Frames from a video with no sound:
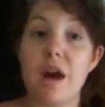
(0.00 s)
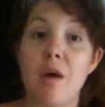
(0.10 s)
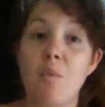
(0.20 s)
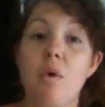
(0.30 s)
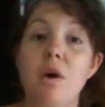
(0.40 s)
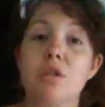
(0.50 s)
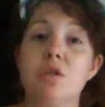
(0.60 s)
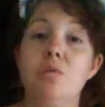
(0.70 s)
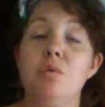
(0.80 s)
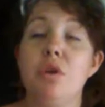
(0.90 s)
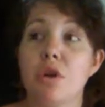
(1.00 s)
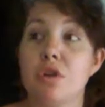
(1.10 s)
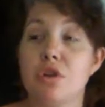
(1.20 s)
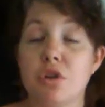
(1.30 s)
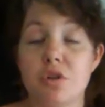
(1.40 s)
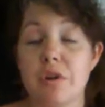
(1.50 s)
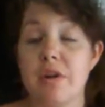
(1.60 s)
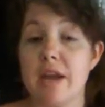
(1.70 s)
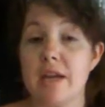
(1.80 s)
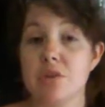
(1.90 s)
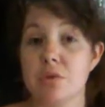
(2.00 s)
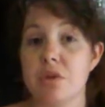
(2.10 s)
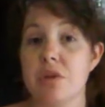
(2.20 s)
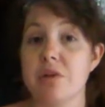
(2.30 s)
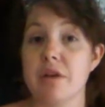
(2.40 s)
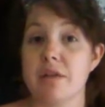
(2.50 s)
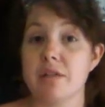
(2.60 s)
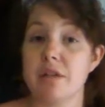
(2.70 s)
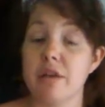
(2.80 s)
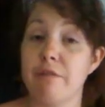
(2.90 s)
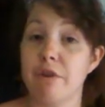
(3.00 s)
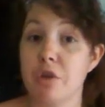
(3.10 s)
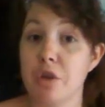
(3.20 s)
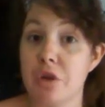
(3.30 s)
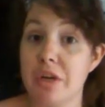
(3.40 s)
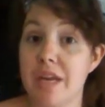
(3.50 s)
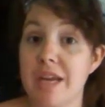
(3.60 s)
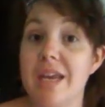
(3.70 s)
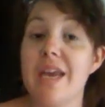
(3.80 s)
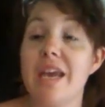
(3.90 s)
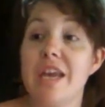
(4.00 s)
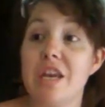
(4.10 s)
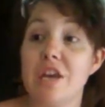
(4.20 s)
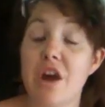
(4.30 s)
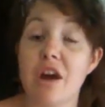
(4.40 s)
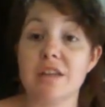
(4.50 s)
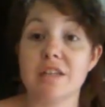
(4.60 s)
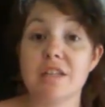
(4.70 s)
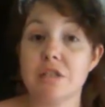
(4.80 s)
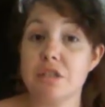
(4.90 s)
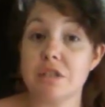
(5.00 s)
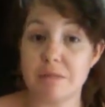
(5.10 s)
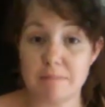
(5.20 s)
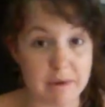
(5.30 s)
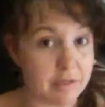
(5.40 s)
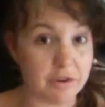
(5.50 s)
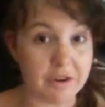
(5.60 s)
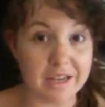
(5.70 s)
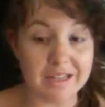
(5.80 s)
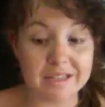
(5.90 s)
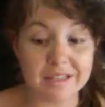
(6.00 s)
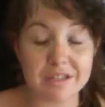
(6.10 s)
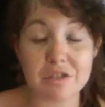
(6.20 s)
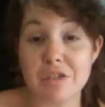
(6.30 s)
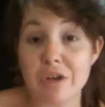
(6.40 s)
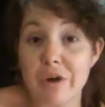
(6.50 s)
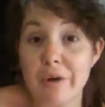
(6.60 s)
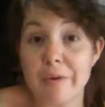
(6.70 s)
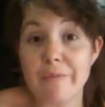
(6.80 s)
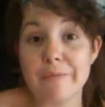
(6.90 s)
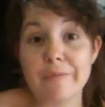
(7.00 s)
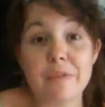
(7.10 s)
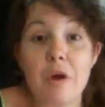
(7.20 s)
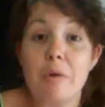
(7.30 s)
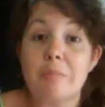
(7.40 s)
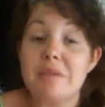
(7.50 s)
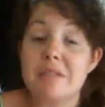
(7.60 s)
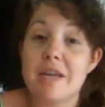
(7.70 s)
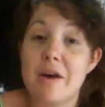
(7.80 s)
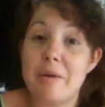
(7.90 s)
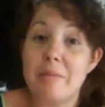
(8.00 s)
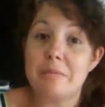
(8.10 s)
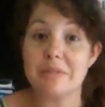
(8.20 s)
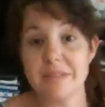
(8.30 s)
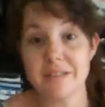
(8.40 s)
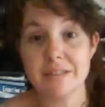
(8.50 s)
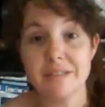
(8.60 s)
I want to nurture their natural curiosity for learning, not smother it. So, hope this helps.